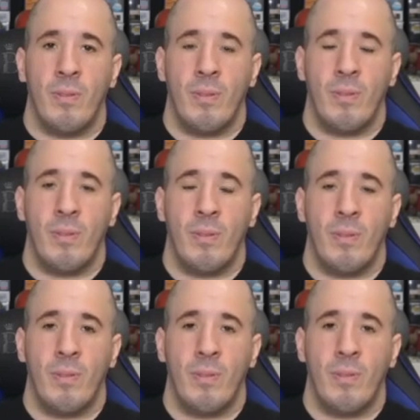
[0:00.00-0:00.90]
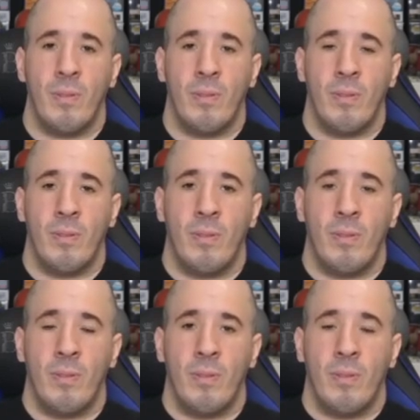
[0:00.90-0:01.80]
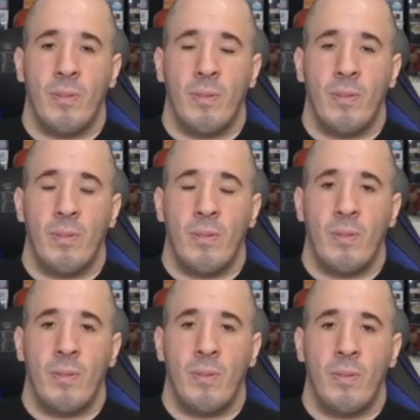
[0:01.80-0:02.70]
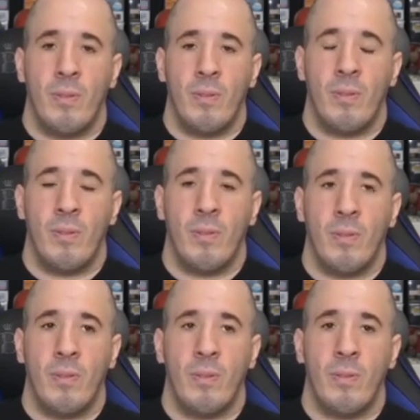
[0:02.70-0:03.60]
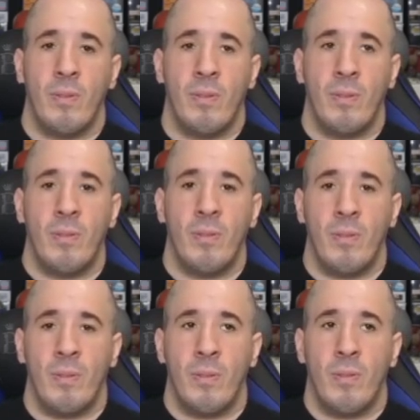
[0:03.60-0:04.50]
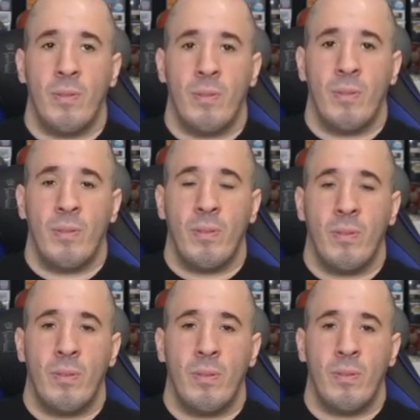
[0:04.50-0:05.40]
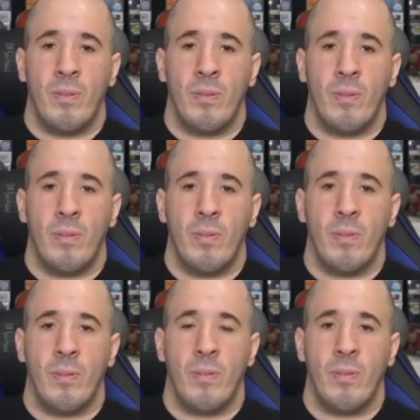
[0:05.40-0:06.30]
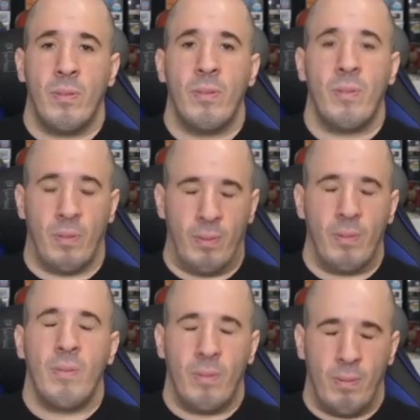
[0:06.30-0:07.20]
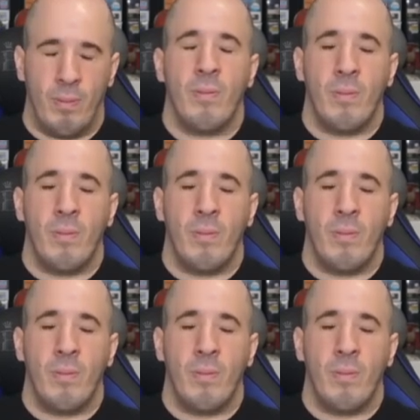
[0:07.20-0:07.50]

No words are spoken by the person on screen.